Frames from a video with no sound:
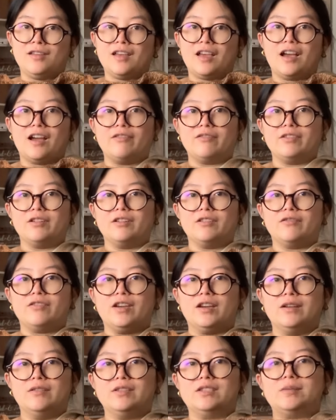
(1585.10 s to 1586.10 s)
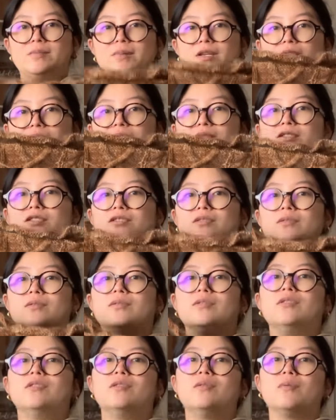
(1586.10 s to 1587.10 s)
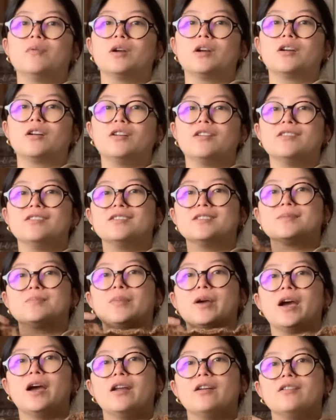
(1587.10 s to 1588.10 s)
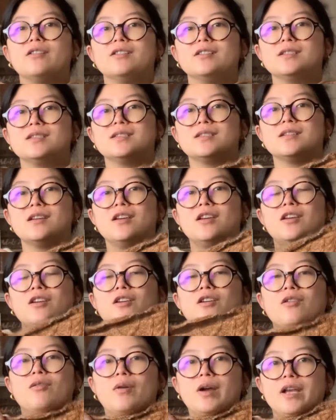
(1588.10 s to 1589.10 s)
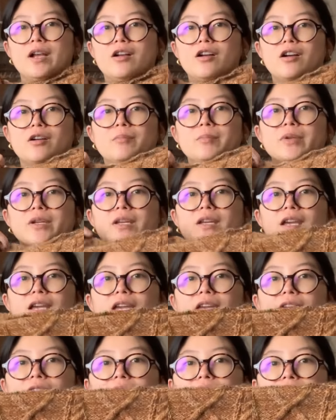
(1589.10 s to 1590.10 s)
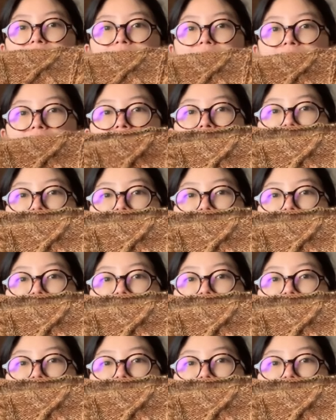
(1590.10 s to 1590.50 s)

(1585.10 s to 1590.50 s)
have enough headspace to work on this pattern. It's quite complicated.